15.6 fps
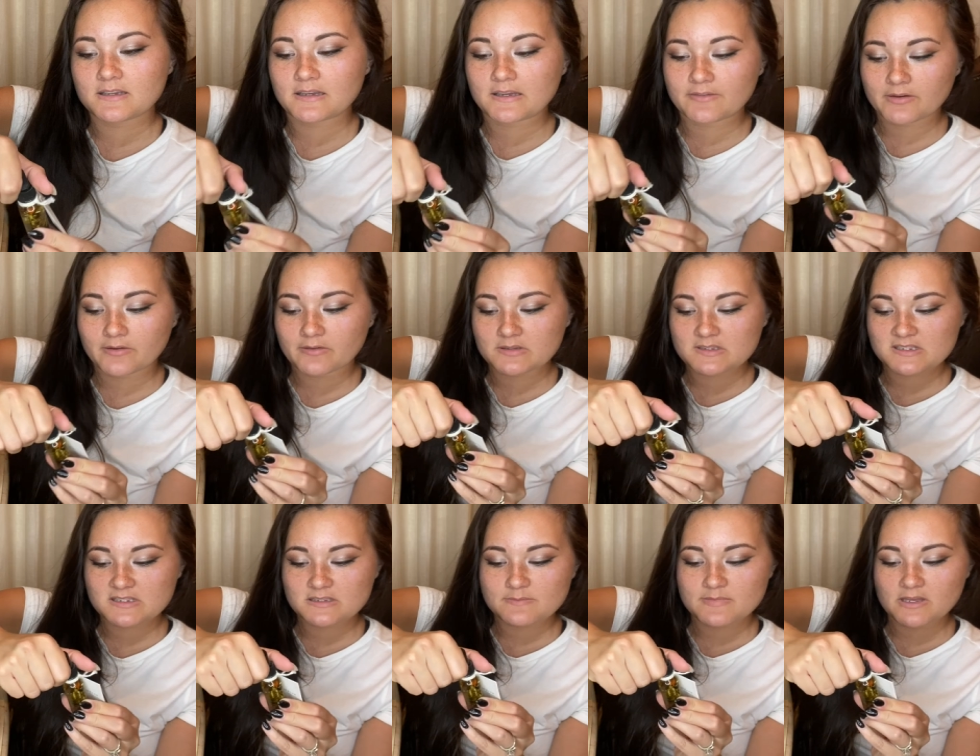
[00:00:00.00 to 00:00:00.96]
I haven't even
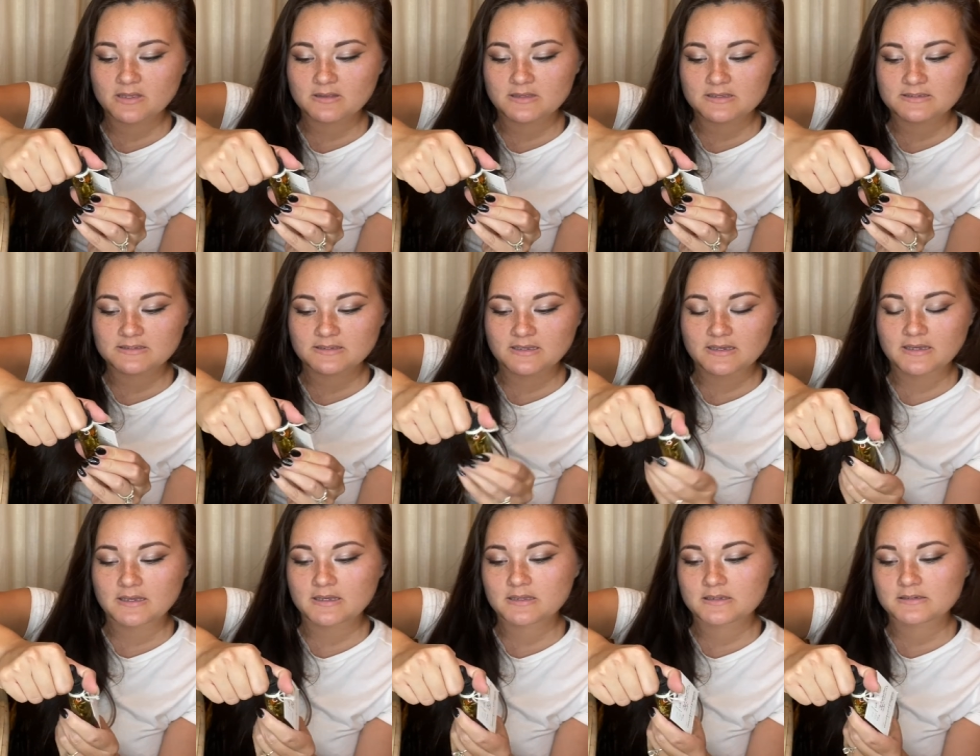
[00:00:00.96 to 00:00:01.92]
smelled this
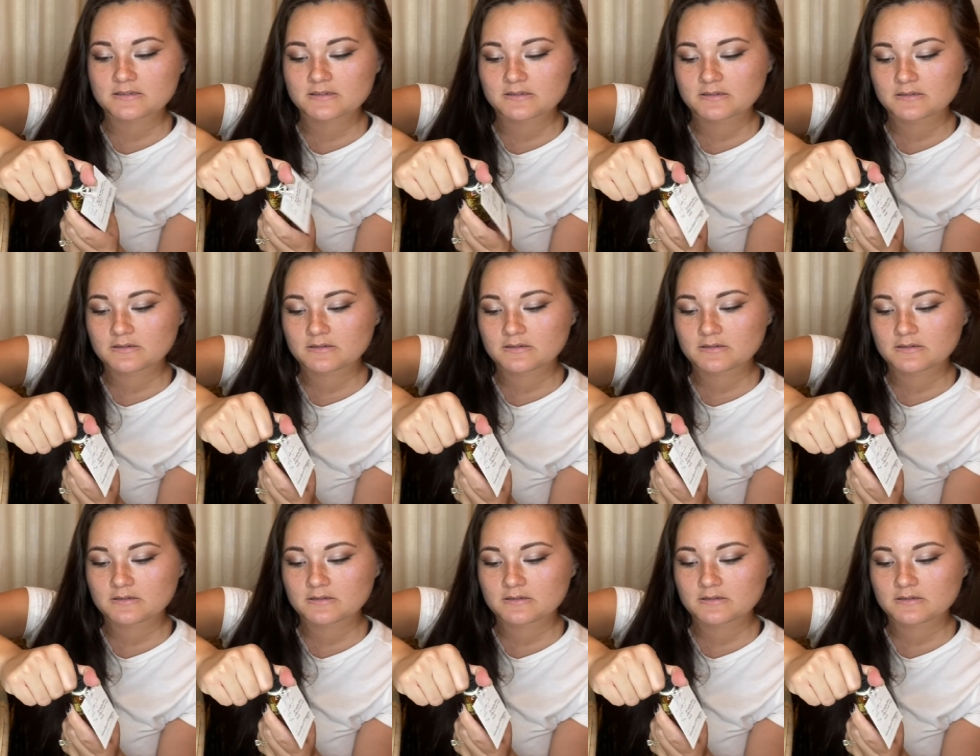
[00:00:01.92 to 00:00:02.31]
yet.